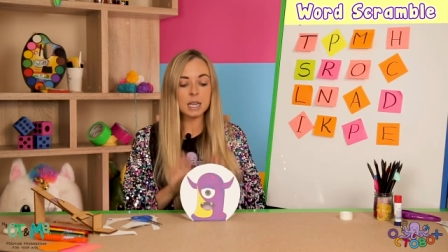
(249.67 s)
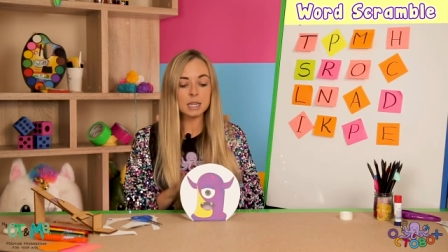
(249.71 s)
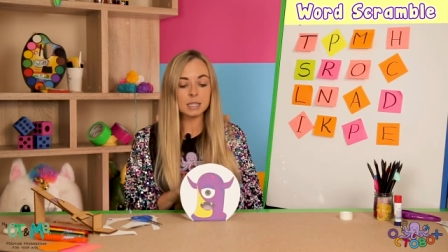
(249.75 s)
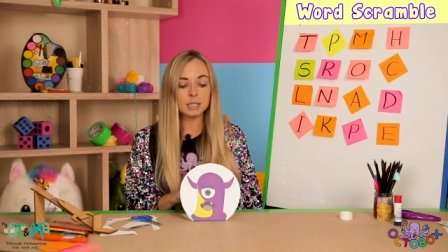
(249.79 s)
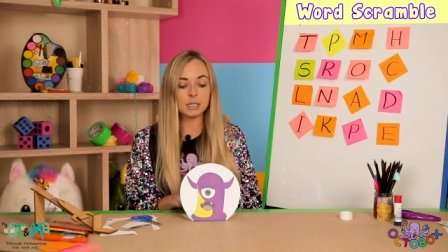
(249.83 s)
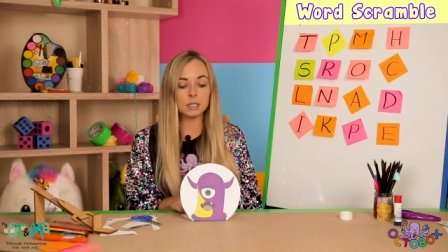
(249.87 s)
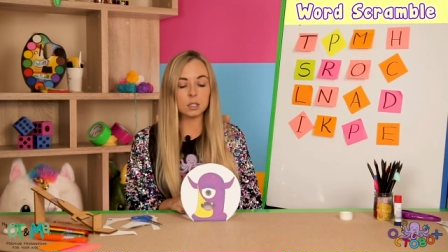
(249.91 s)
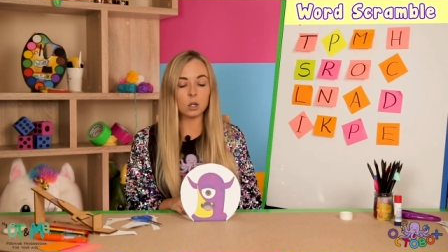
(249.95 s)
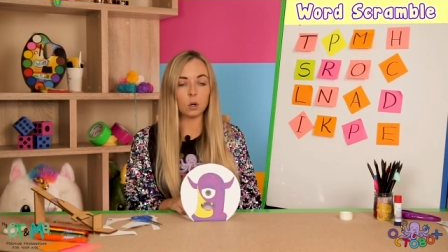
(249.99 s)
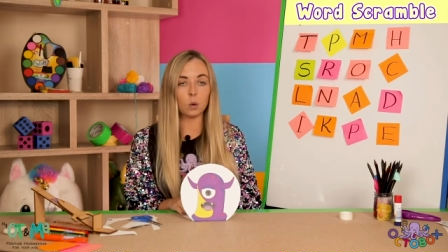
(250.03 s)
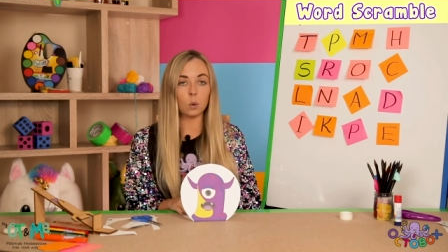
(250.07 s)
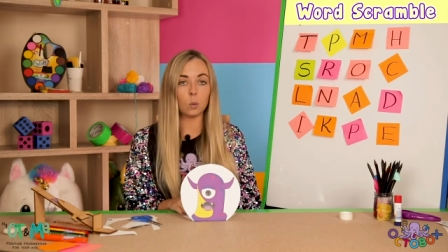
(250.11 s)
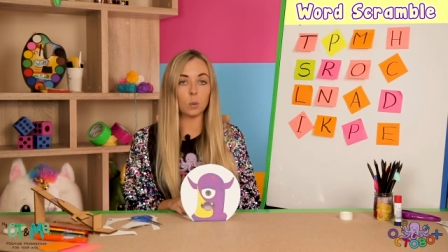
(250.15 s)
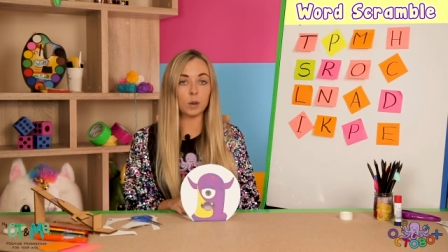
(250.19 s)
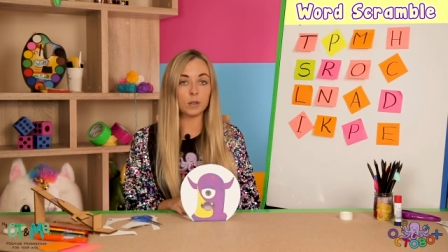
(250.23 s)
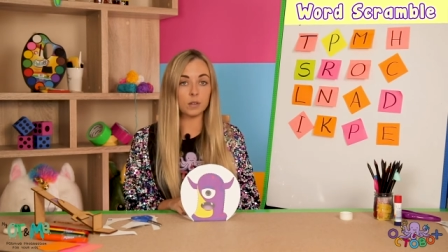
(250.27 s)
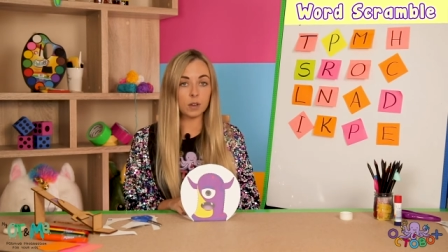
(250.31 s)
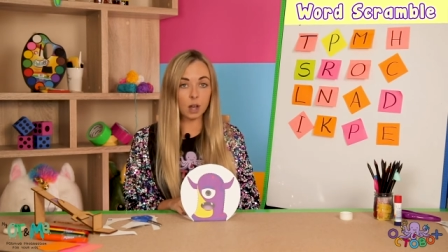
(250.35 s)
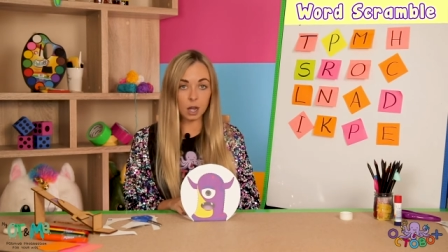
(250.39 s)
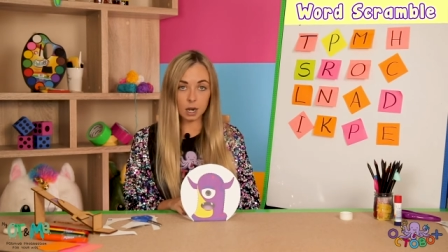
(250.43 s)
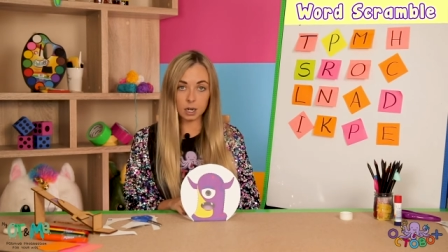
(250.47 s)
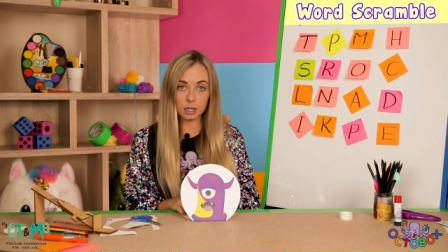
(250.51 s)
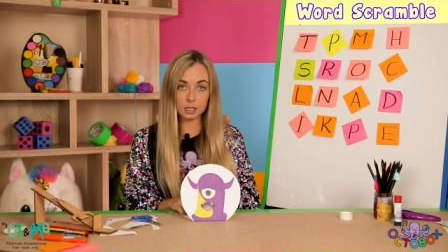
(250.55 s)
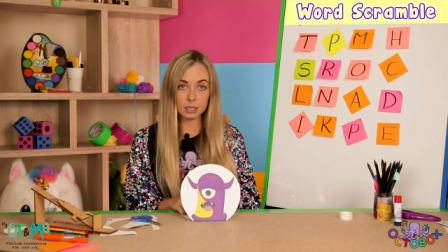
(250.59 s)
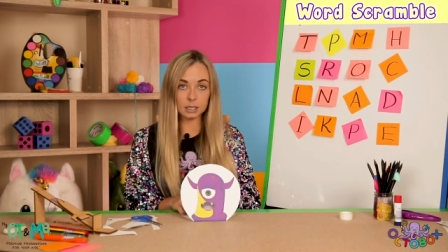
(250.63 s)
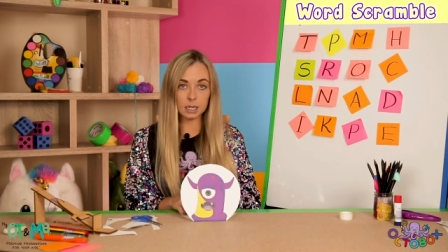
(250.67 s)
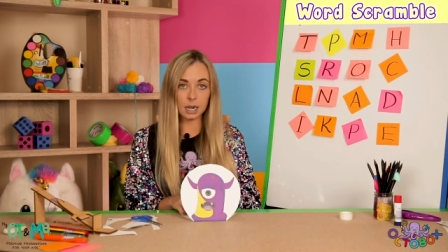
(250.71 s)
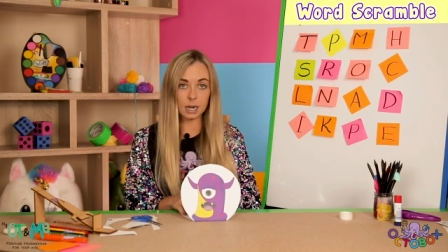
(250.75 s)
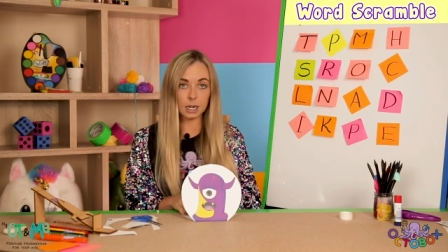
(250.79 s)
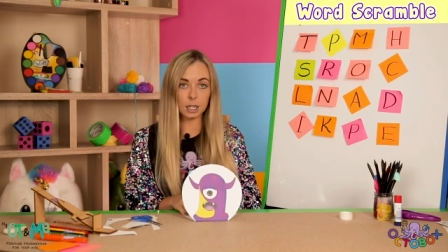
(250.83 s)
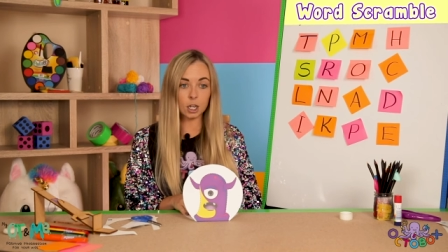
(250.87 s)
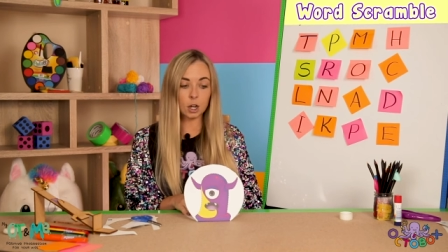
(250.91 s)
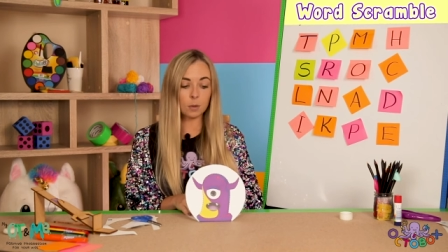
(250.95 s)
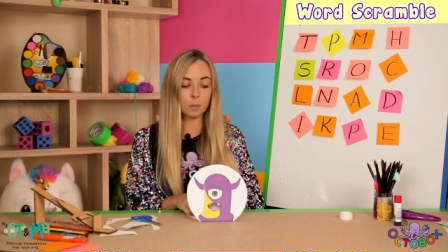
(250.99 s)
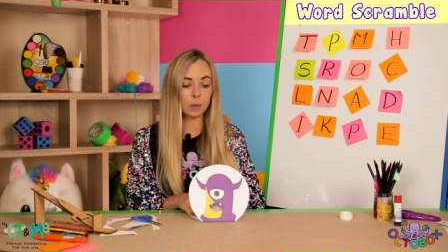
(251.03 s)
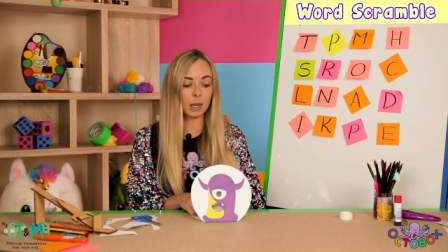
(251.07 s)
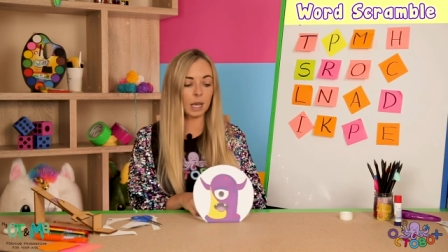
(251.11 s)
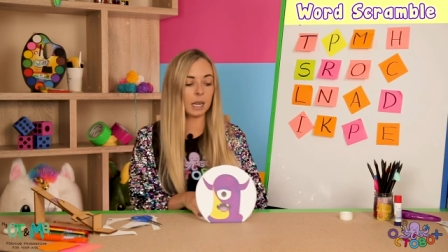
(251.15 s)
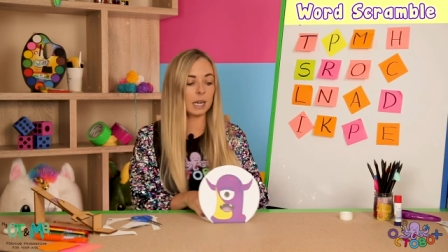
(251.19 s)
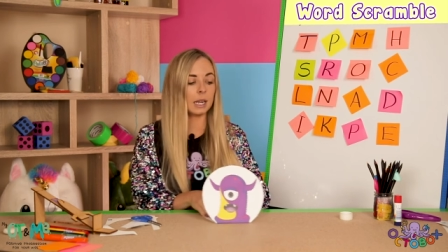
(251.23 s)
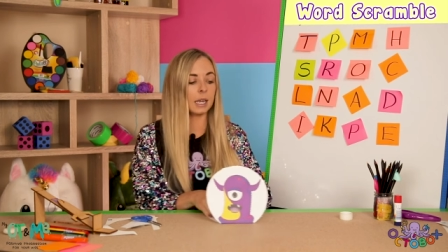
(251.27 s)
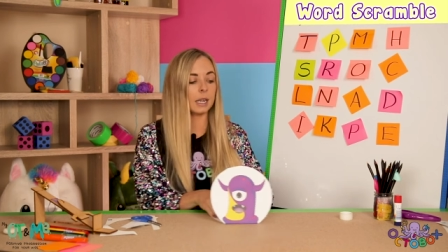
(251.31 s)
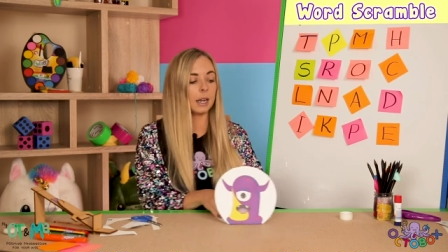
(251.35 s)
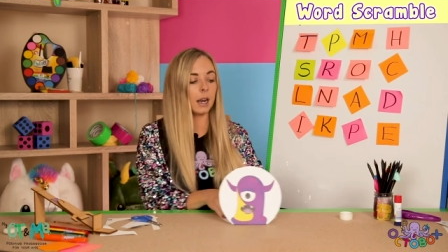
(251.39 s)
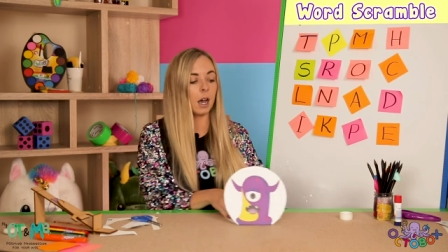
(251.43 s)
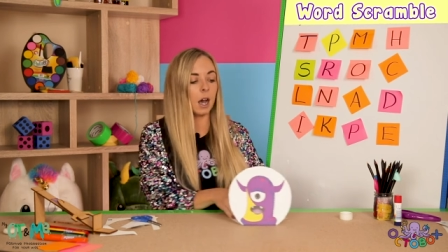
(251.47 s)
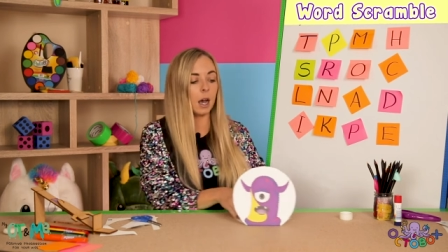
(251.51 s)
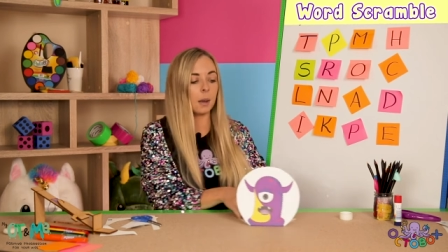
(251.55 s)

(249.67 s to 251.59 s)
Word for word: So we've got our standing up alien.